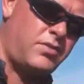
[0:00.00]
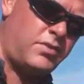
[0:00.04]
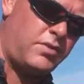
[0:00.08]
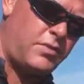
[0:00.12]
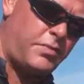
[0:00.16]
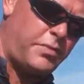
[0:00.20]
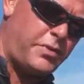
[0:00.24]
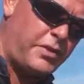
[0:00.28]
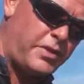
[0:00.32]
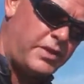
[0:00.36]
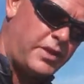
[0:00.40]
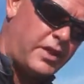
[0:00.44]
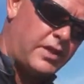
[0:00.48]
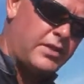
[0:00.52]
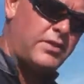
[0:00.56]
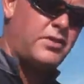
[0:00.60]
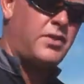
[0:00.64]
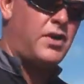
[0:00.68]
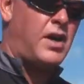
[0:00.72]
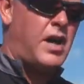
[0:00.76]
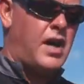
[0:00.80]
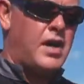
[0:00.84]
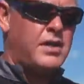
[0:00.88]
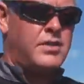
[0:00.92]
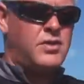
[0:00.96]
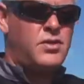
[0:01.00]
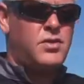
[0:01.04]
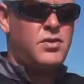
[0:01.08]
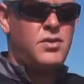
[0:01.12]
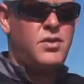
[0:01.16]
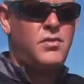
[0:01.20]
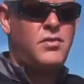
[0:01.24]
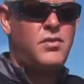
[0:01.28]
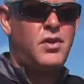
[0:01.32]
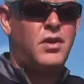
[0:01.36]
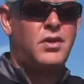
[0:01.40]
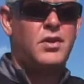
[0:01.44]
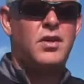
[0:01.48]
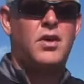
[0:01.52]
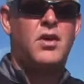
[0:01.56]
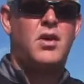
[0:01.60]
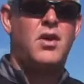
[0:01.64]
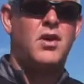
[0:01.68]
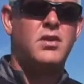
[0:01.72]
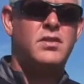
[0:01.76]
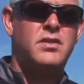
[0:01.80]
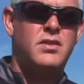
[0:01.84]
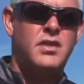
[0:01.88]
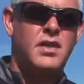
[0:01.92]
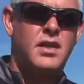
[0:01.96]
to protect your eyes because you've got the
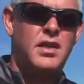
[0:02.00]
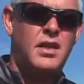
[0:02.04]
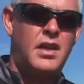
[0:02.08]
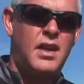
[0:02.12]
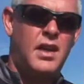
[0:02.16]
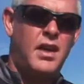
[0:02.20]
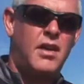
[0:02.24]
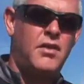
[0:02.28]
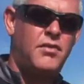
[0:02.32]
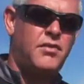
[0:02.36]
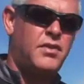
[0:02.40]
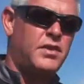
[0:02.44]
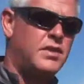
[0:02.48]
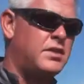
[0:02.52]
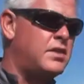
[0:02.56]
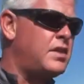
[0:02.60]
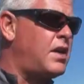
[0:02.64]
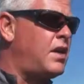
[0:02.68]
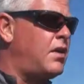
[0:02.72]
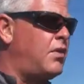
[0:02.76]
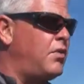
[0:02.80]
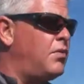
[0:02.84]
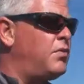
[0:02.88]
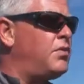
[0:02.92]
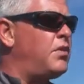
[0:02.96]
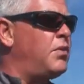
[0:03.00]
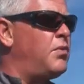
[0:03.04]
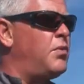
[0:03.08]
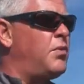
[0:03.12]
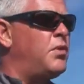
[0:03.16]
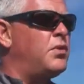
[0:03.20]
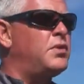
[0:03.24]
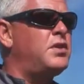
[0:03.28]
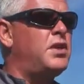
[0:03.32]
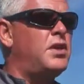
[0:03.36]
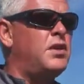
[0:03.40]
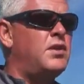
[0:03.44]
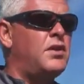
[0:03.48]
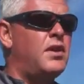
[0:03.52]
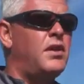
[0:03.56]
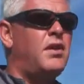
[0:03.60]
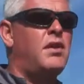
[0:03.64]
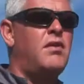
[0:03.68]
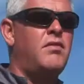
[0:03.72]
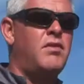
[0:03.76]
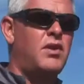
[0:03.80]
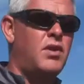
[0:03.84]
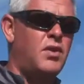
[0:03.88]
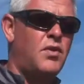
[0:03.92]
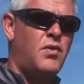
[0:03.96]
constant glare of the sun off the water. You don't
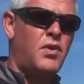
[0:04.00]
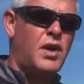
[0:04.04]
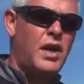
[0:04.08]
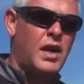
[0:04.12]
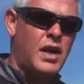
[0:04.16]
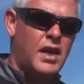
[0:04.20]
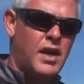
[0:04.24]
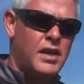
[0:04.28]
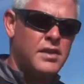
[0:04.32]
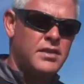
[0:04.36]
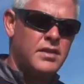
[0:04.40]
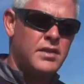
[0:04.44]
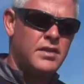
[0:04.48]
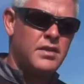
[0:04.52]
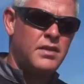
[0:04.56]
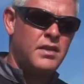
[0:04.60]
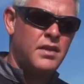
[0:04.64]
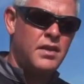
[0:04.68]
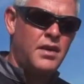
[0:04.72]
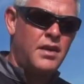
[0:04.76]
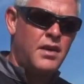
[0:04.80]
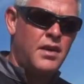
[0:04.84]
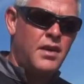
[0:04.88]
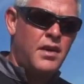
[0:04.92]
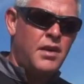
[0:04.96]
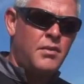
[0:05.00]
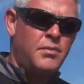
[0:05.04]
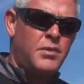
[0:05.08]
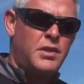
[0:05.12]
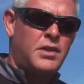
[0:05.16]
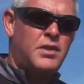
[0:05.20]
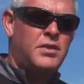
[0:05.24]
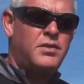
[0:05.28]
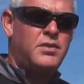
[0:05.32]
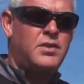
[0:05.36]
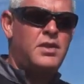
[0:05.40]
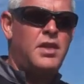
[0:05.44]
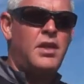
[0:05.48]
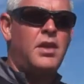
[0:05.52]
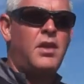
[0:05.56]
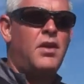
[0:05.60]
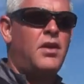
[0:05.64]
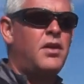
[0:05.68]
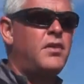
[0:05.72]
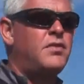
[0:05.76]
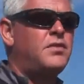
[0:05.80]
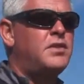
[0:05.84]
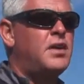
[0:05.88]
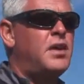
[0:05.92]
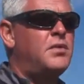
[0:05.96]
even realize it. But you'll see a
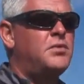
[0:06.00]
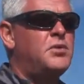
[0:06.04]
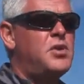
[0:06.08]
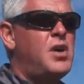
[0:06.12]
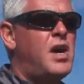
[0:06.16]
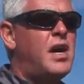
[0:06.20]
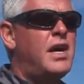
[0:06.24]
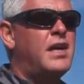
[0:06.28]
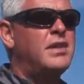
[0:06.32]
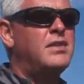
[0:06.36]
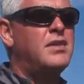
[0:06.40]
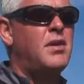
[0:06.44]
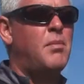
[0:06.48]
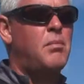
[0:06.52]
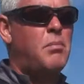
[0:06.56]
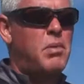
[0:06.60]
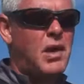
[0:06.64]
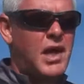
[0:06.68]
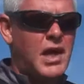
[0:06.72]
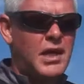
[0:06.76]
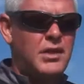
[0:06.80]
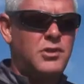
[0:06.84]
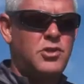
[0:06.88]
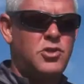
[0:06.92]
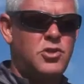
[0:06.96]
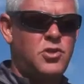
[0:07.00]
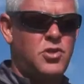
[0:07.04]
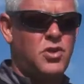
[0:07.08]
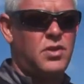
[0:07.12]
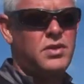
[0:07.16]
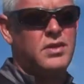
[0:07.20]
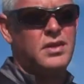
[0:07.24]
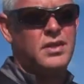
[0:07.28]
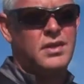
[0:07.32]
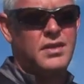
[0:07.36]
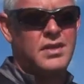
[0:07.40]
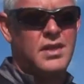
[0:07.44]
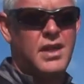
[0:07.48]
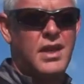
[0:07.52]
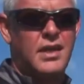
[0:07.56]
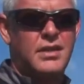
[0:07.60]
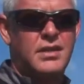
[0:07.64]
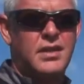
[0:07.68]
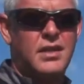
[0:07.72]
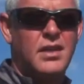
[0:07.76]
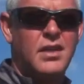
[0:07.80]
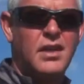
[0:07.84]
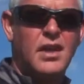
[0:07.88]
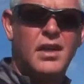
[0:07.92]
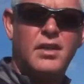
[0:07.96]
lot of times your eyes are bloodshot at
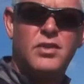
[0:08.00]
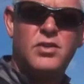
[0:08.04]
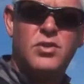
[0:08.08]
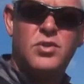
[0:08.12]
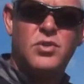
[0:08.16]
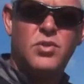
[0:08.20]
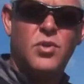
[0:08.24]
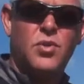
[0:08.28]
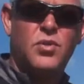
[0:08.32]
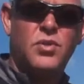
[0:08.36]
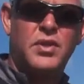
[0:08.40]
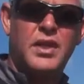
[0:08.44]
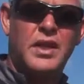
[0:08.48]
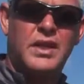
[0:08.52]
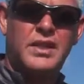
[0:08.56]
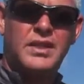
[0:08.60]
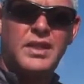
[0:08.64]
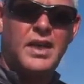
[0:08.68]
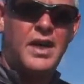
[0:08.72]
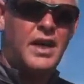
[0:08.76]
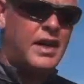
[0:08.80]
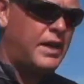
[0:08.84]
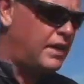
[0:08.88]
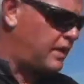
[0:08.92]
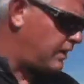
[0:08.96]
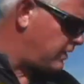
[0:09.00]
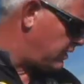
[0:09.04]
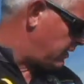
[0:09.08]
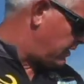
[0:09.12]
night and they're sore, they're tired.